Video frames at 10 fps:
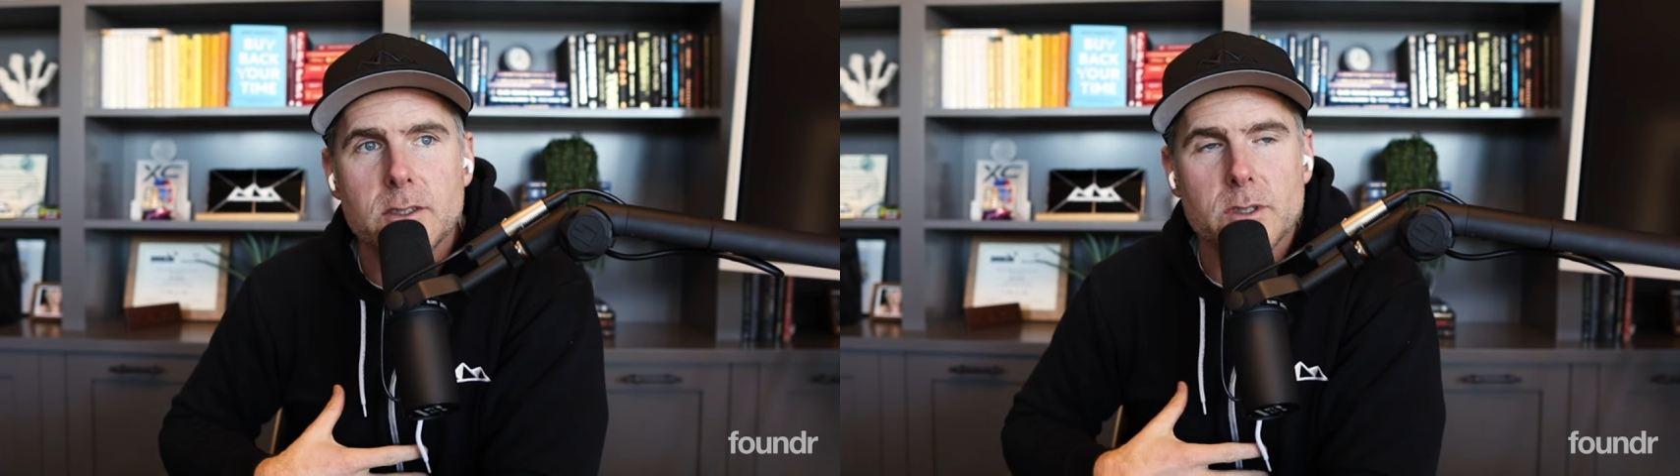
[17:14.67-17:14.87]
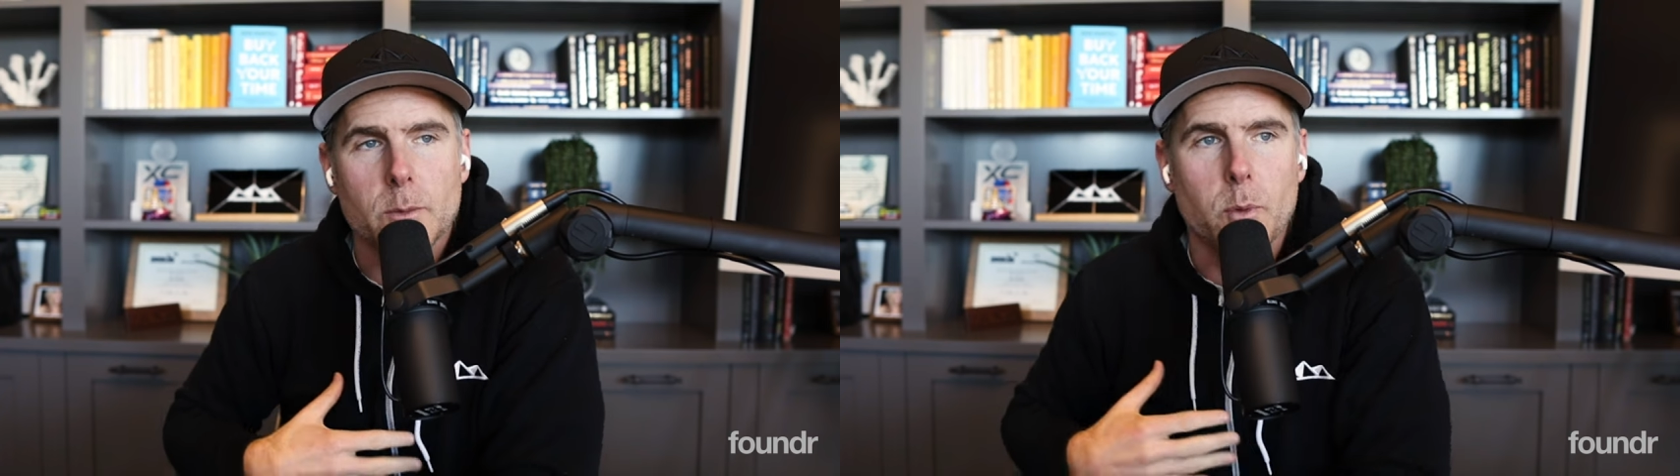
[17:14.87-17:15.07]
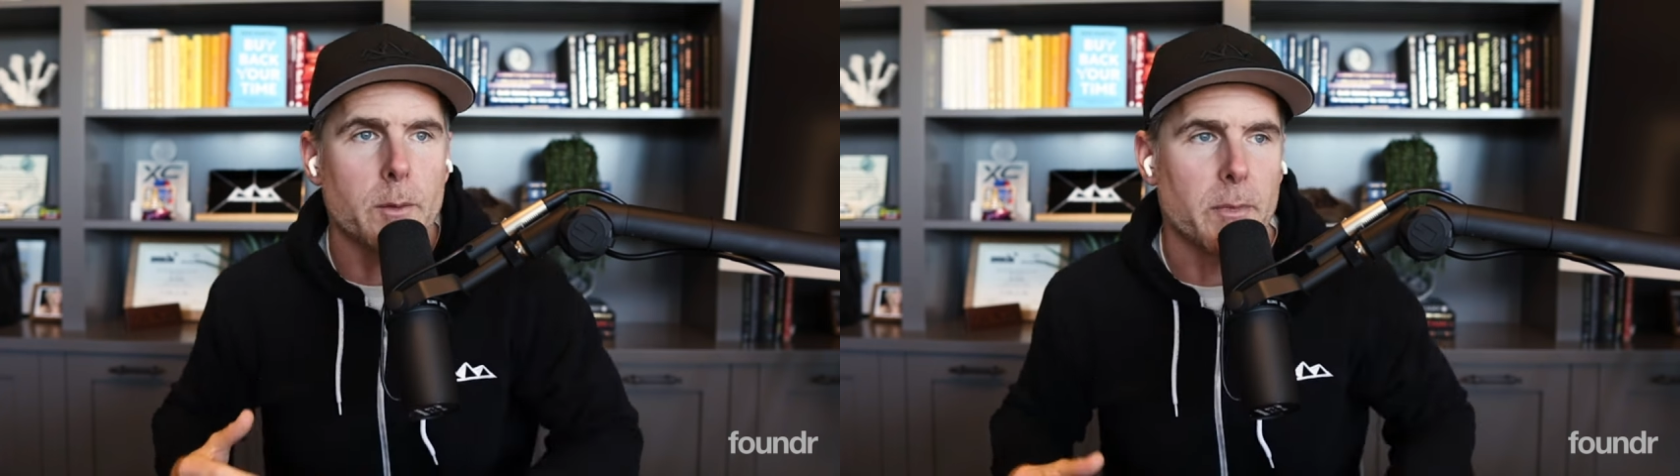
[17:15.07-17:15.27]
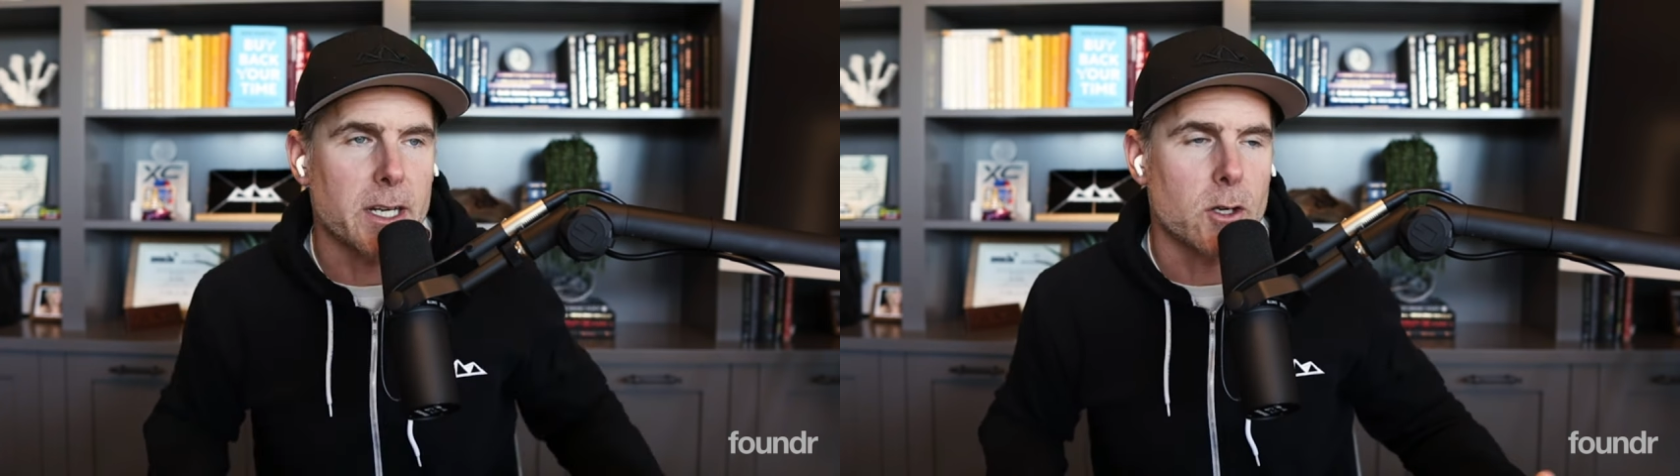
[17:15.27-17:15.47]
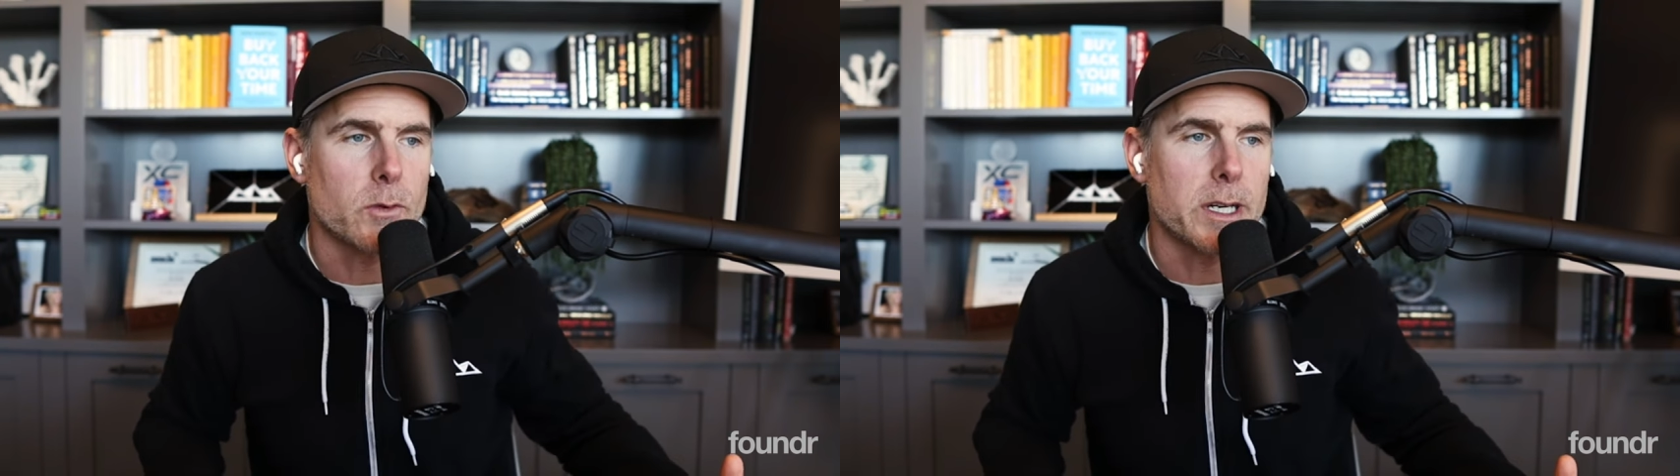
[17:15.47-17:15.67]
there was a point in my
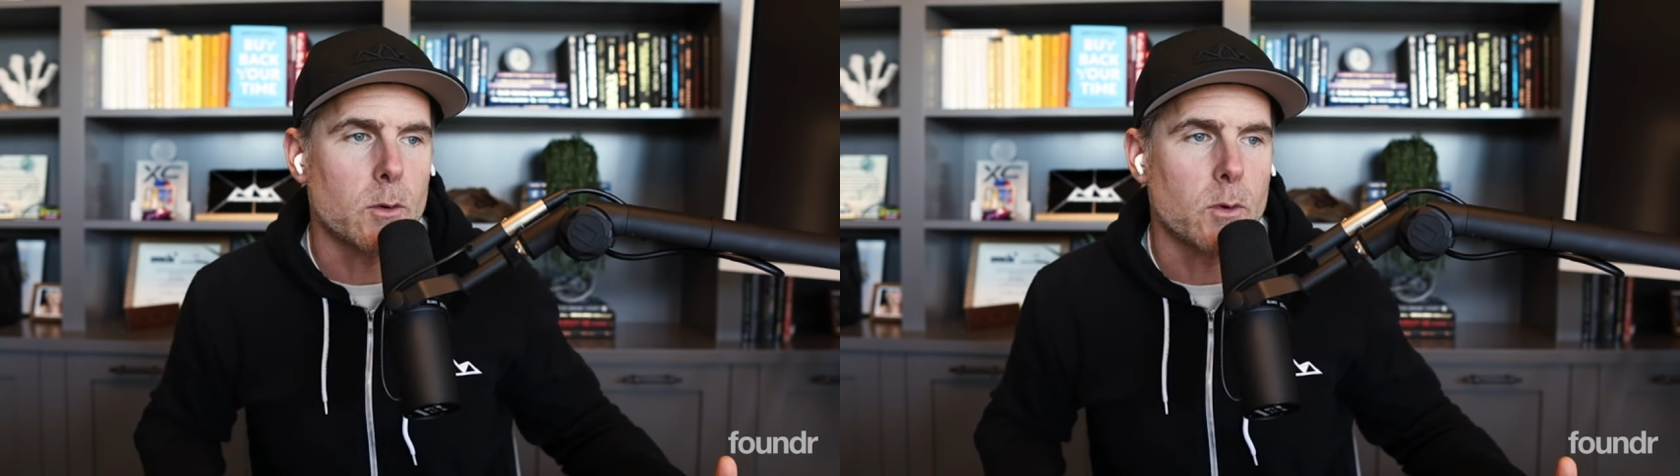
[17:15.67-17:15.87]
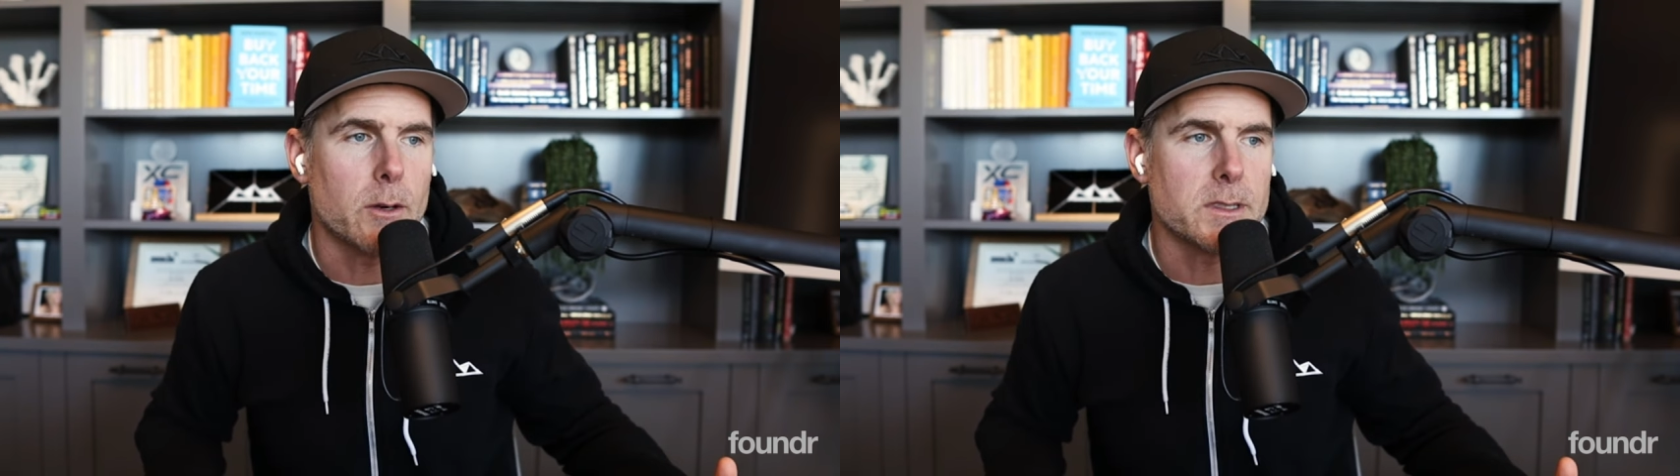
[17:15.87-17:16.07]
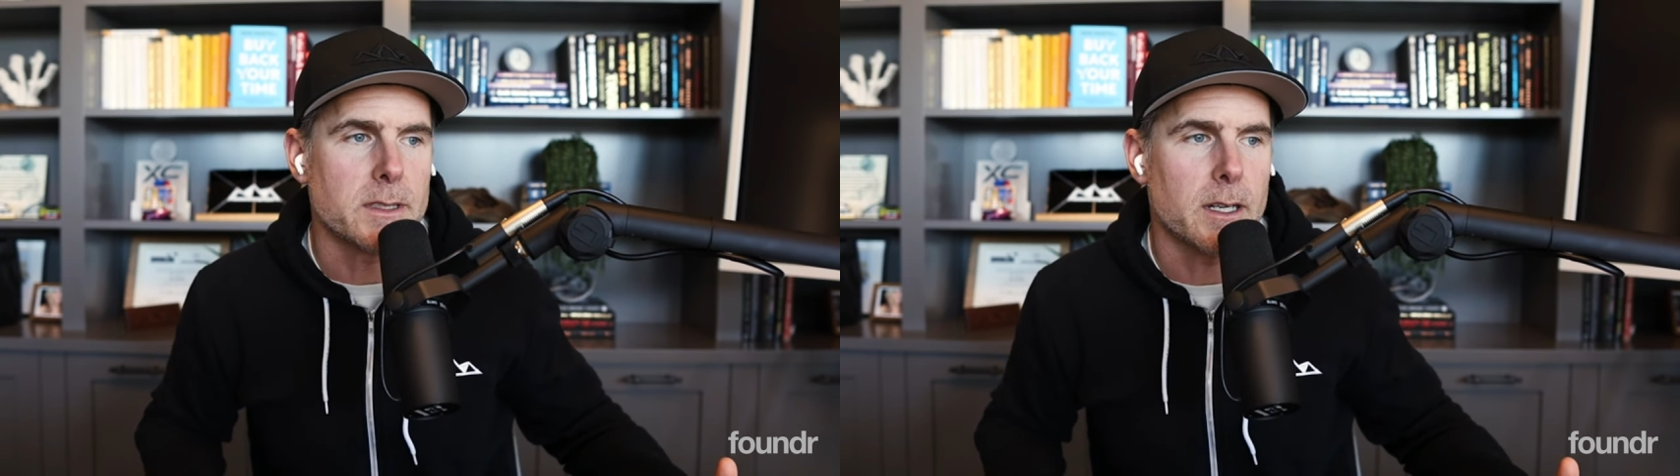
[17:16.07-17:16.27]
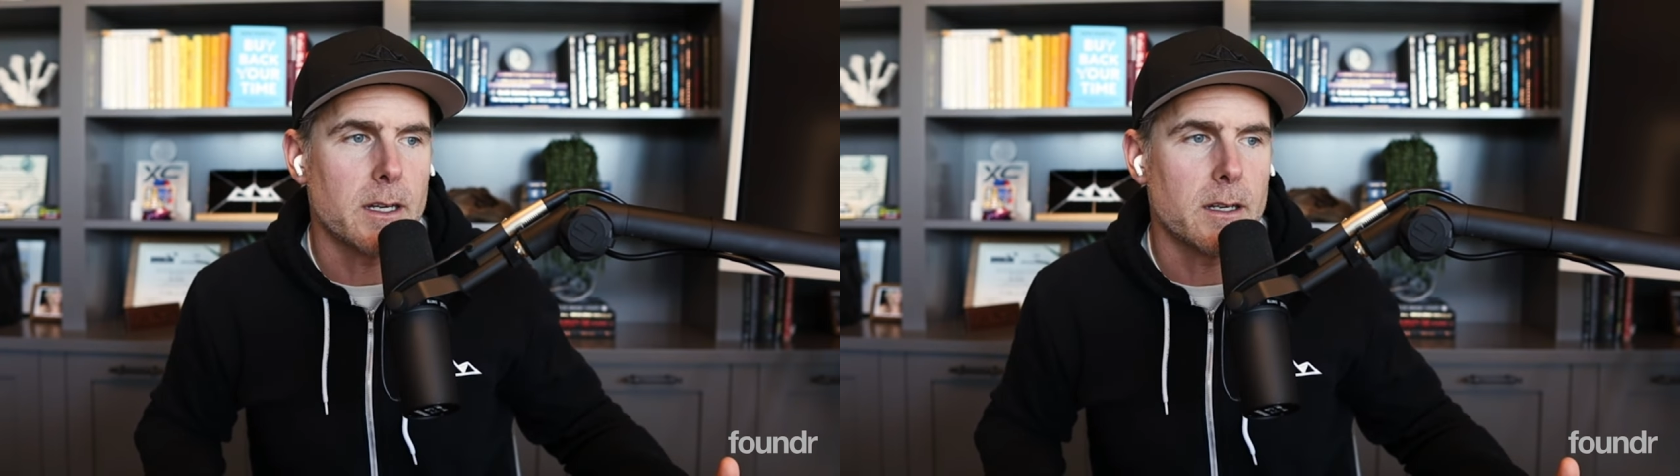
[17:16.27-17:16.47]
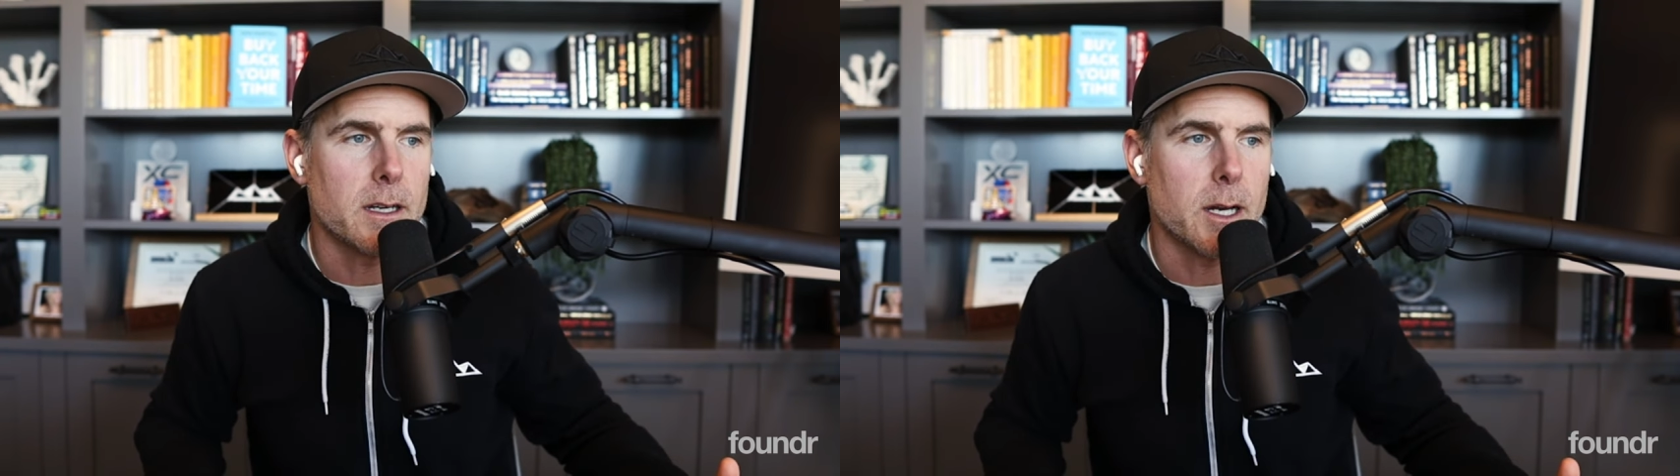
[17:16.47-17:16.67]
career where
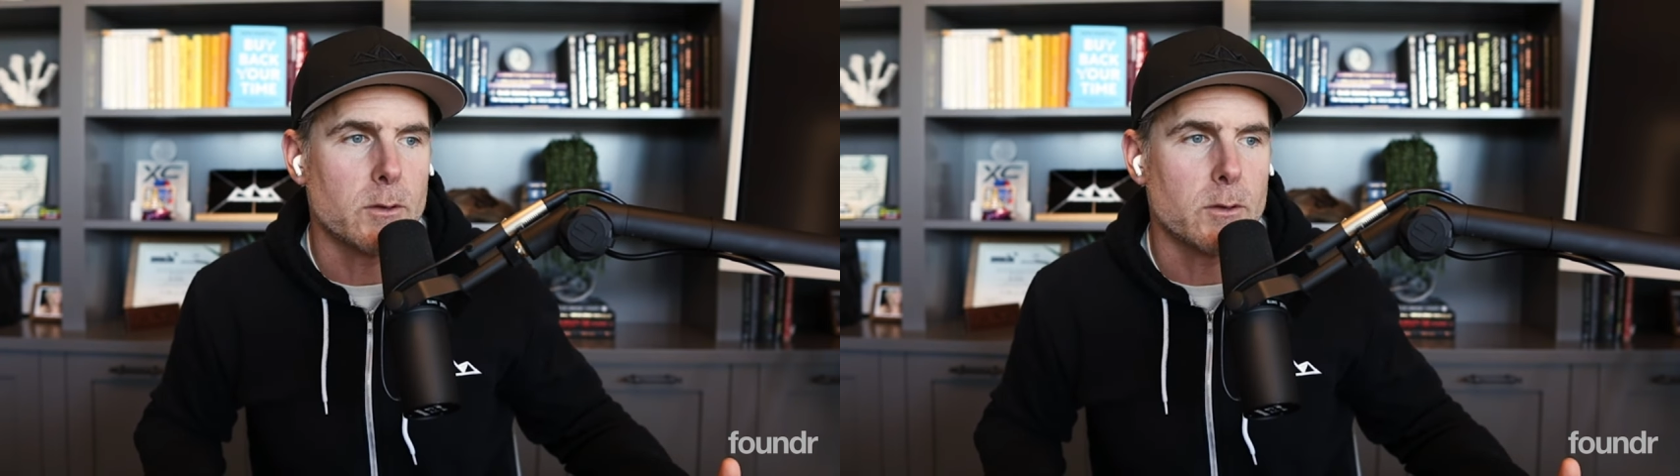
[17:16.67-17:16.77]
I